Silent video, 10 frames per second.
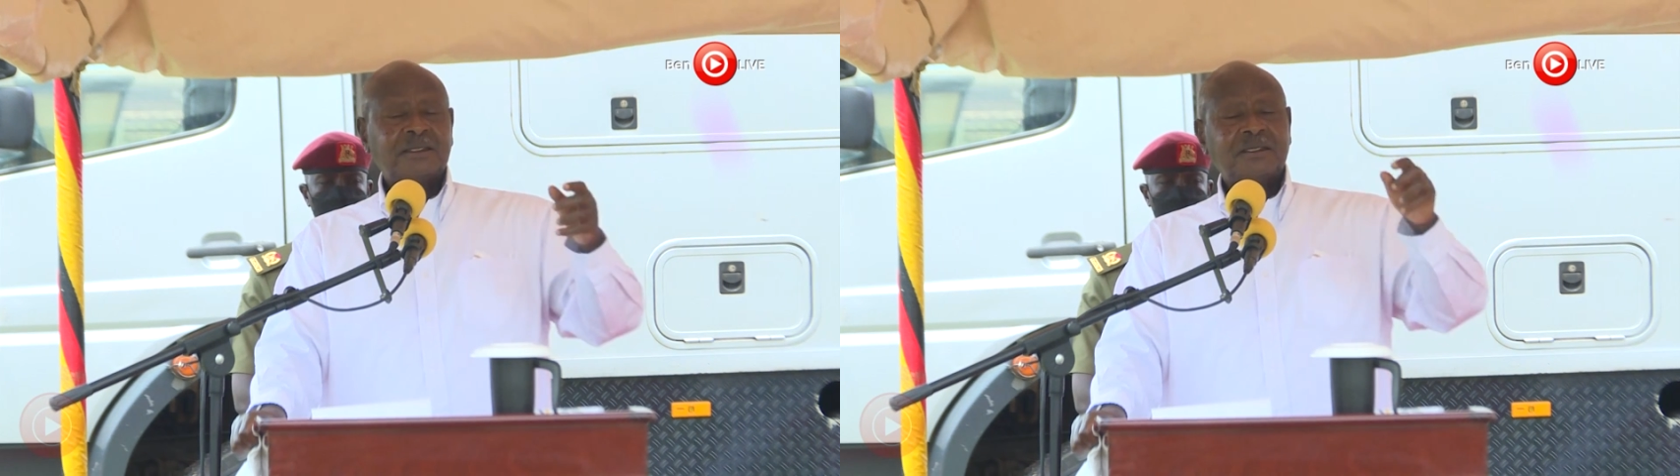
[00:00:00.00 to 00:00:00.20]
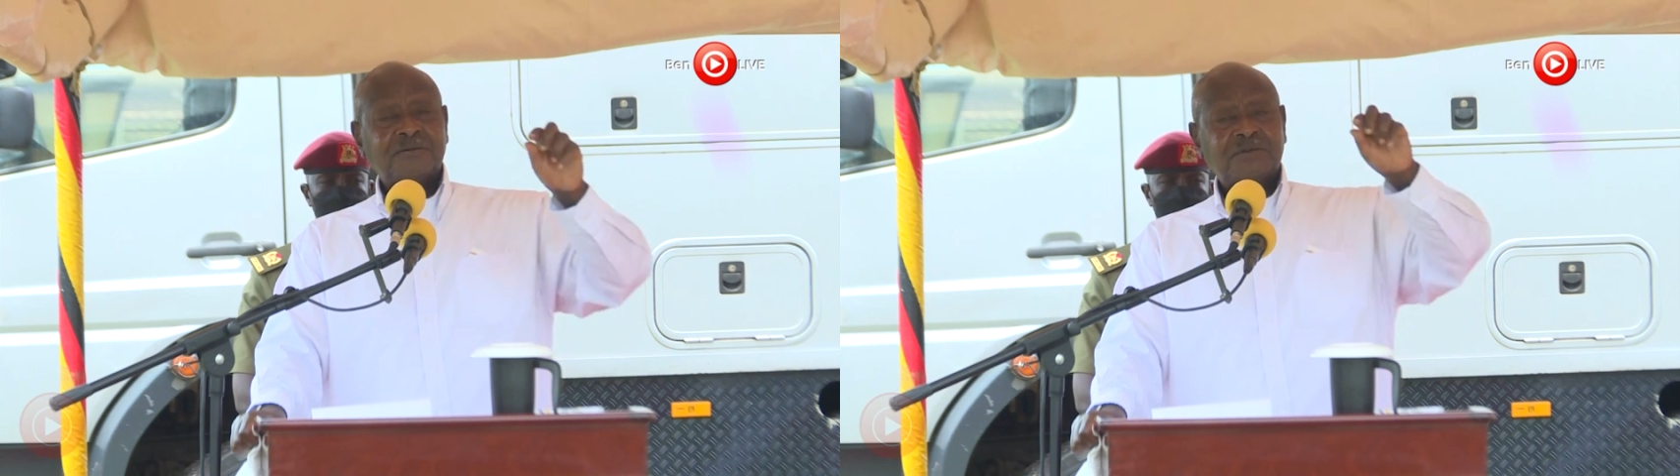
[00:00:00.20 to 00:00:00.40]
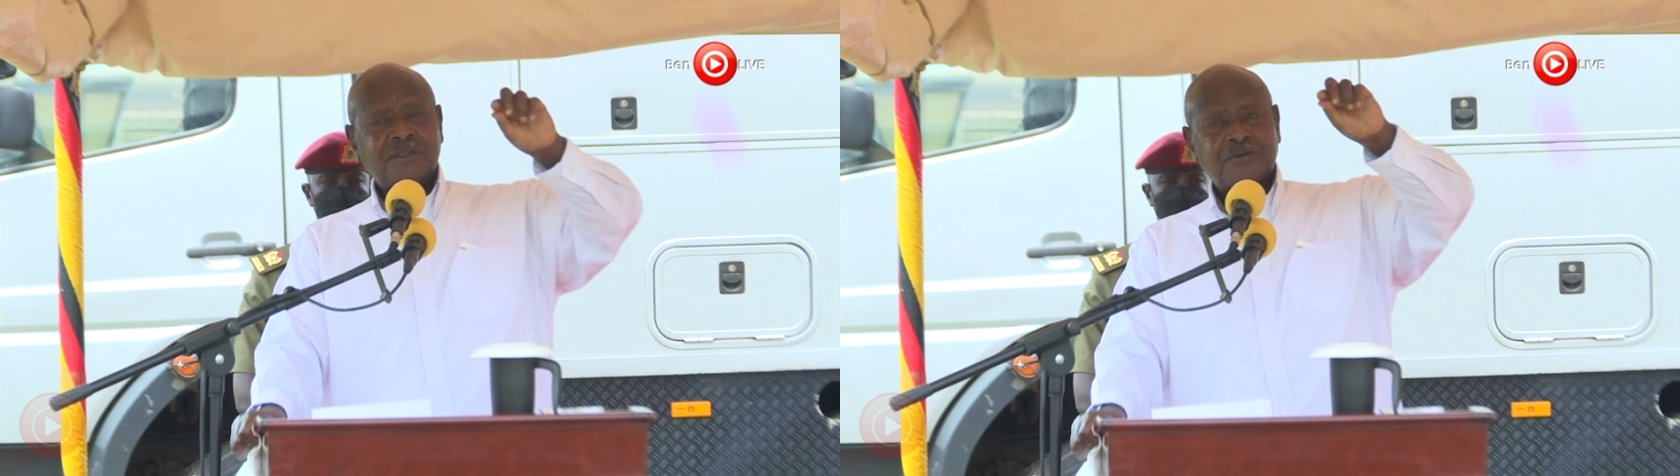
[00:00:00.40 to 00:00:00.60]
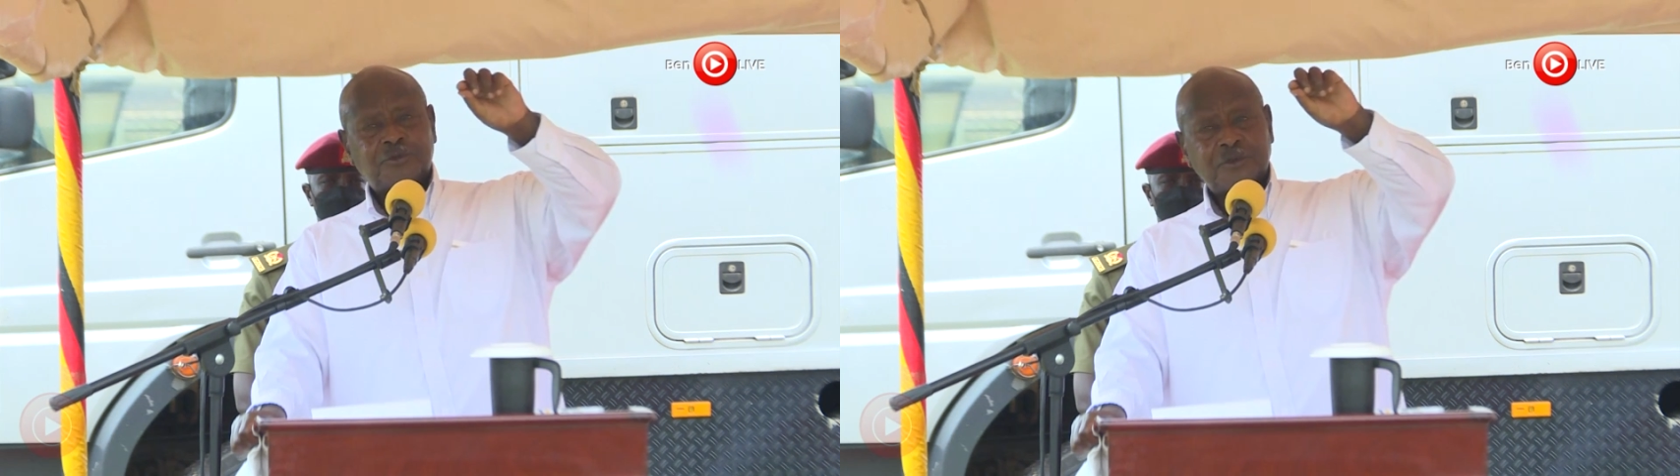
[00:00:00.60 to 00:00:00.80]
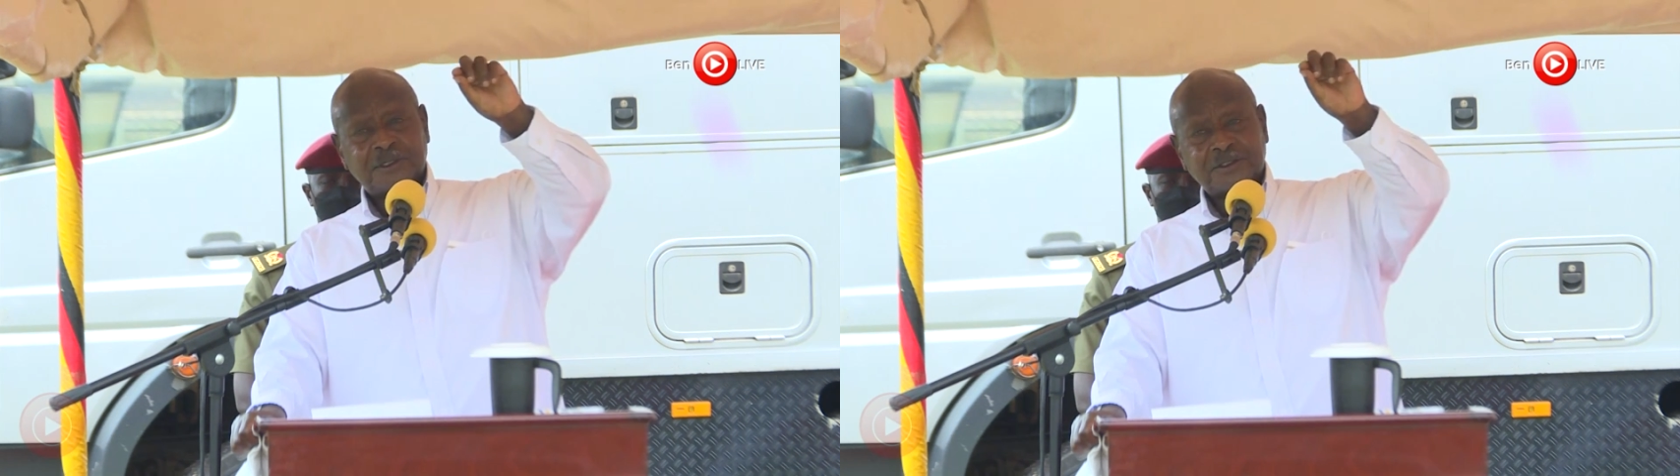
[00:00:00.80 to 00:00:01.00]
Even the
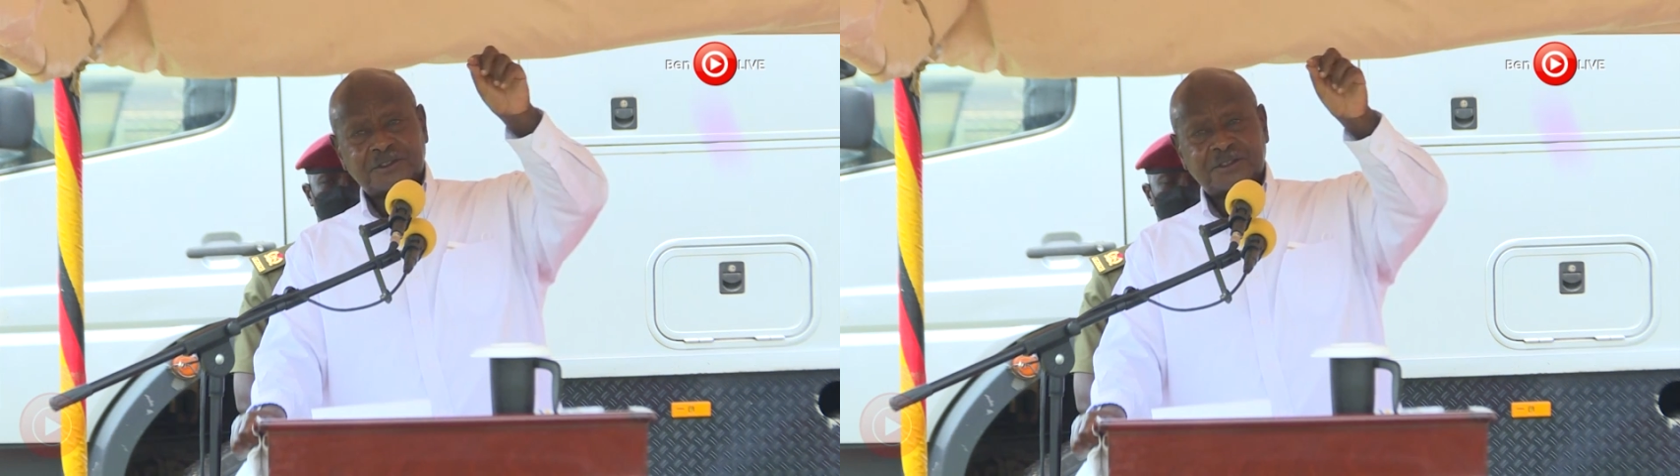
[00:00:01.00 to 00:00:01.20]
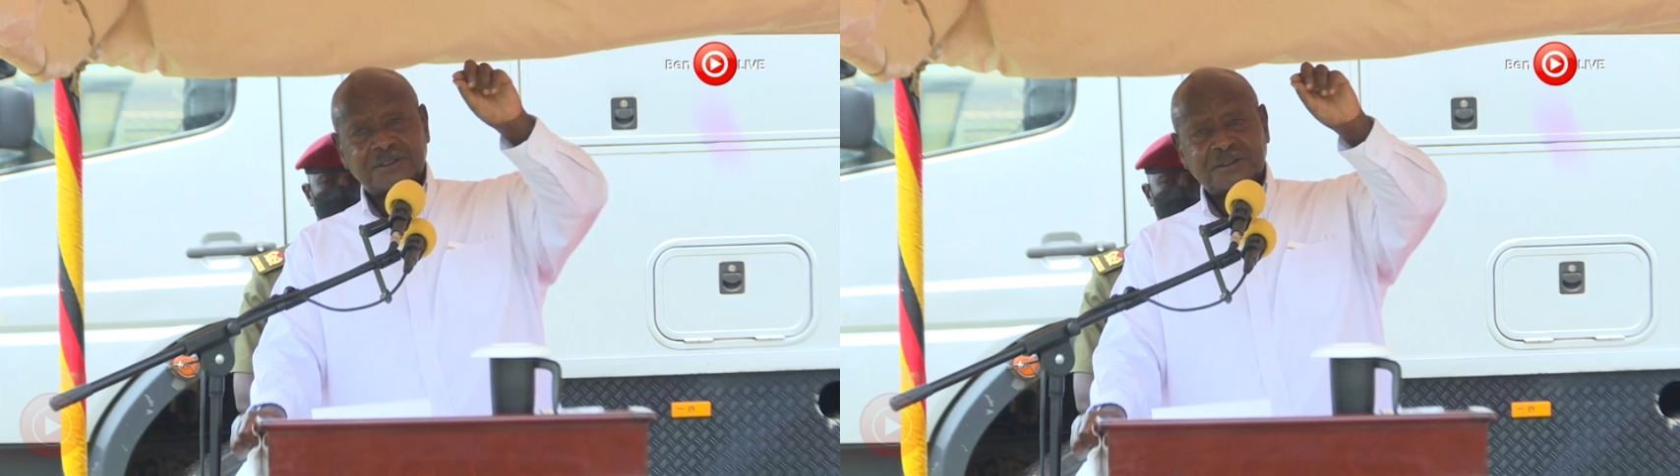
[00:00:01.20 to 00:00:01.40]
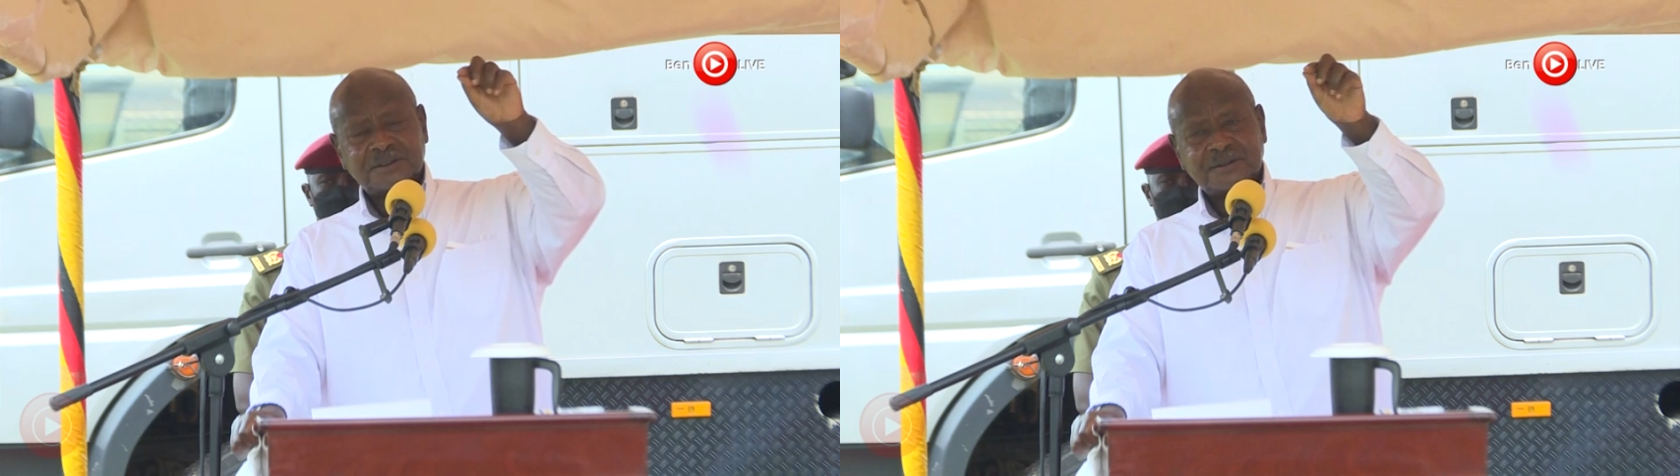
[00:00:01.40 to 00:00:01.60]
feudalists